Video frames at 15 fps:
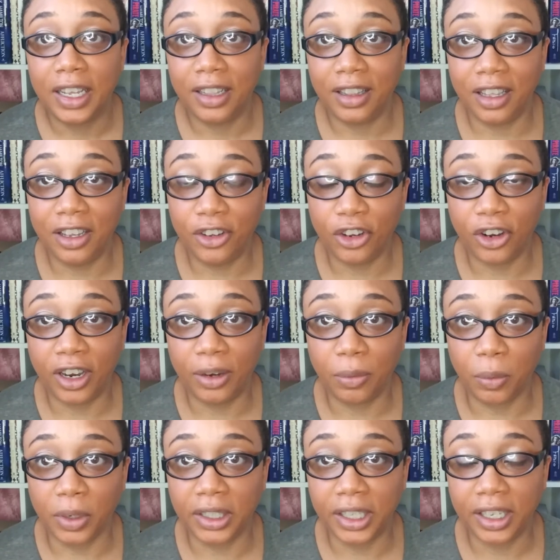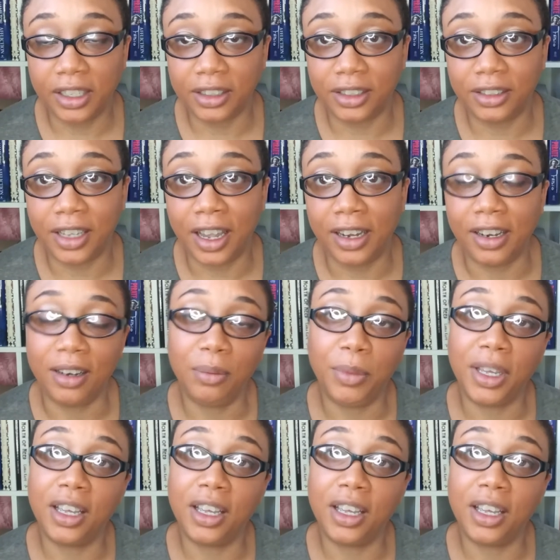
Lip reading: Then you're in really good standing,